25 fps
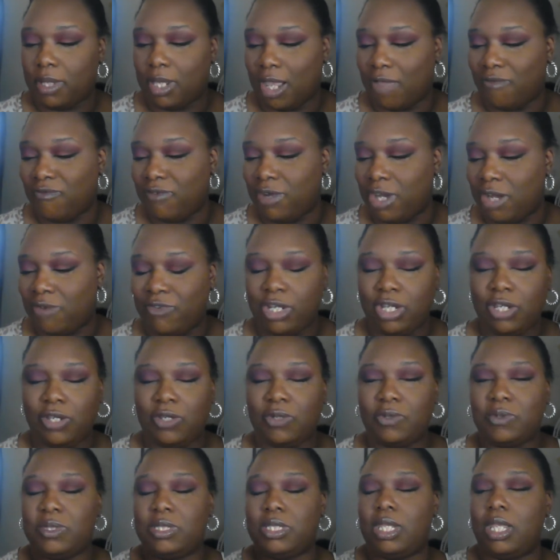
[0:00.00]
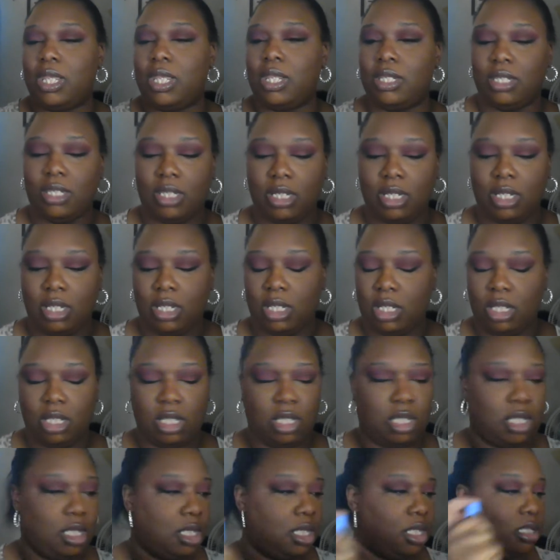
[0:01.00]
I've never used it.
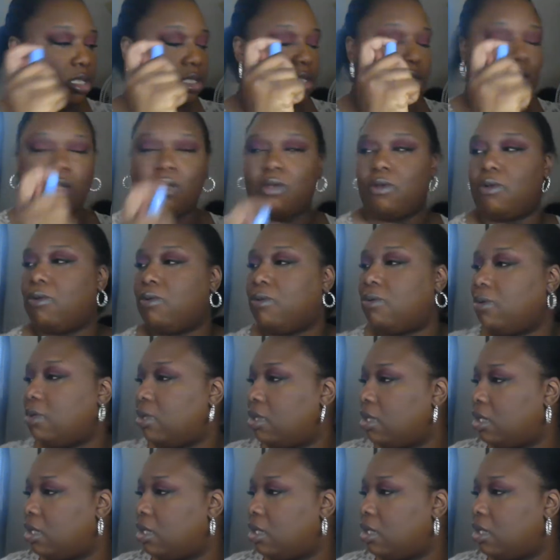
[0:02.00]
So,